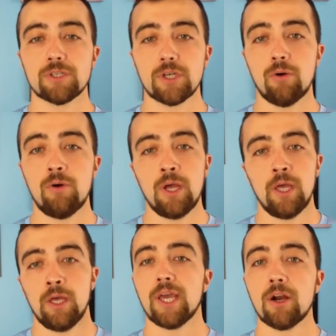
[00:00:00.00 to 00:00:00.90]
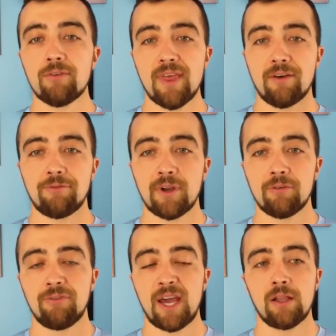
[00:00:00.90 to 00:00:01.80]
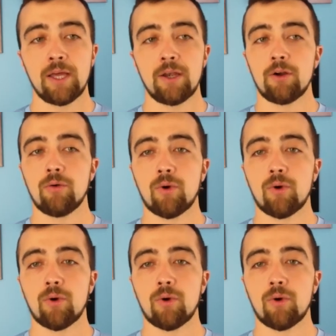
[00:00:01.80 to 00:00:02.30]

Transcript: So get over that fear of failing or,